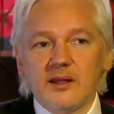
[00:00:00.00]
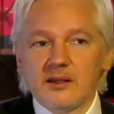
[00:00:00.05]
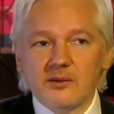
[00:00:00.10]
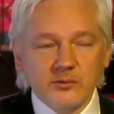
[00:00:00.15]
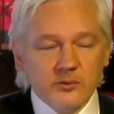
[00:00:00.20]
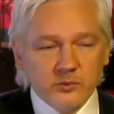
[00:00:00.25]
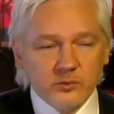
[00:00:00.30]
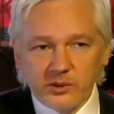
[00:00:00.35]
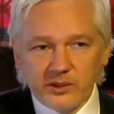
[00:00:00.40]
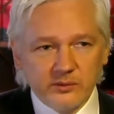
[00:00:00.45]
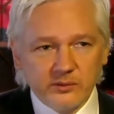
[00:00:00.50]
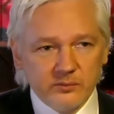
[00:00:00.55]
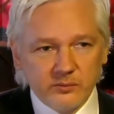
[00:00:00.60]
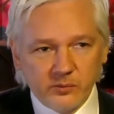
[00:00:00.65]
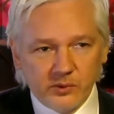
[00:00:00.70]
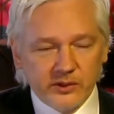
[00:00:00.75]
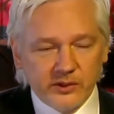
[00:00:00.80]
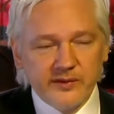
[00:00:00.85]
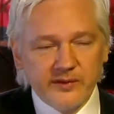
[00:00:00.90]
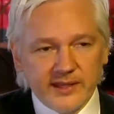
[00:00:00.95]
Well,
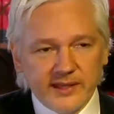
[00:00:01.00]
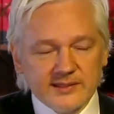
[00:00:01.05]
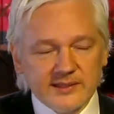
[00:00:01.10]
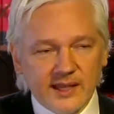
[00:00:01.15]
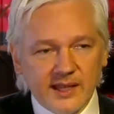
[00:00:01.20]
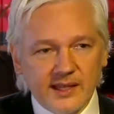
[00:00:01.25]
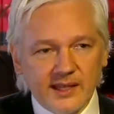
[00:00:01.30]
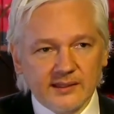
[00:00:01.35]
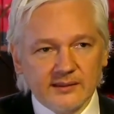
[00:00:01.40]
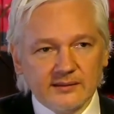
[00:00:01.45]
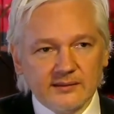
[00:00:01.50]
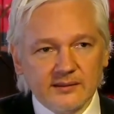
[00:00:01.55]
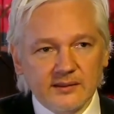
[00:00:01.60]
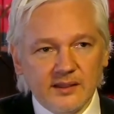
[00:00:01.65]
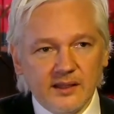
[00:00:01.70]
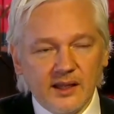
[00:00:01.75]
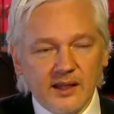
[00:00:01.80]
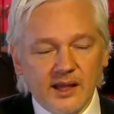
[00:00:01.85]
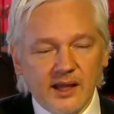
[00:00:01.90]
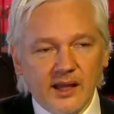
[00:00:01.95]
what are they saying?
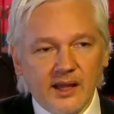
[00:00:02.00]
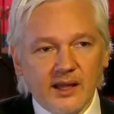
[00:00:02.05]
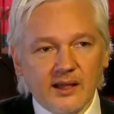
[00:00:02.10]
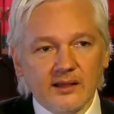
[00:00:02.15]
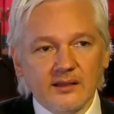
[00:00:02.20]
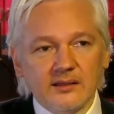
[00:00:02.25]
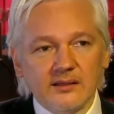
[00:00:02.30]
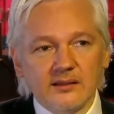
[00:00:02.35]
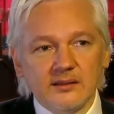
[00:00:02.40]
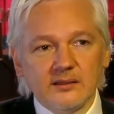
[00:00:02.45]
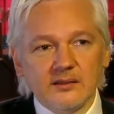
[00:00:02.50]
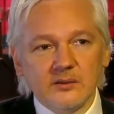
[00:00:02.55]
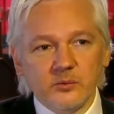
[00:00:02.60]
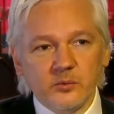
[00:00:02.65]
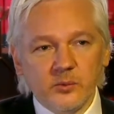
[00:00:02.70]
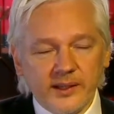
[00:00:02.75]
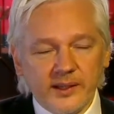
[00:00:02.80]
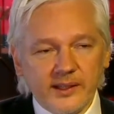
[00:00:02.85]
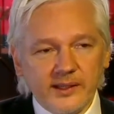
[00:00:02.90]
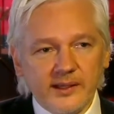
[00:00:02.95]

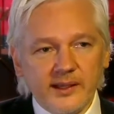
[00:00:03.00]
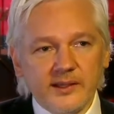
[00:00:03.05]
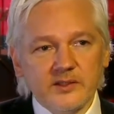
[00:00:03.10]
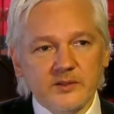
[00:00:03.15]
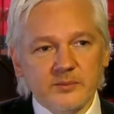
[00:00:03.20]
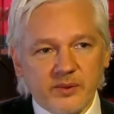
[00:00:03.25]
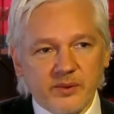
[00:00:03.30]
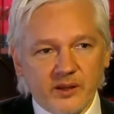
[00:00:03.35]
WikiLeaks